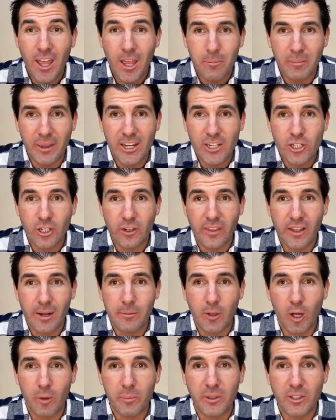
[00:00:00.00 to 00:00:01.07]
make sure that I'm
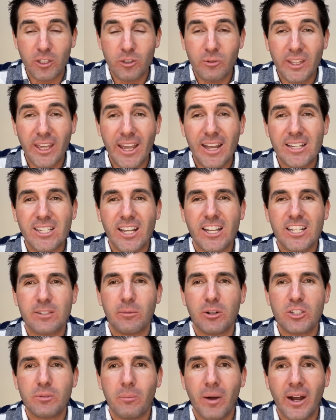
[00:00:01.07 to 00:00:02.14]
helping you get as
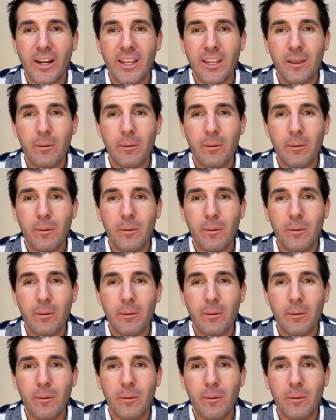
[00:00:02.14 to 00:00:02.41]
much money,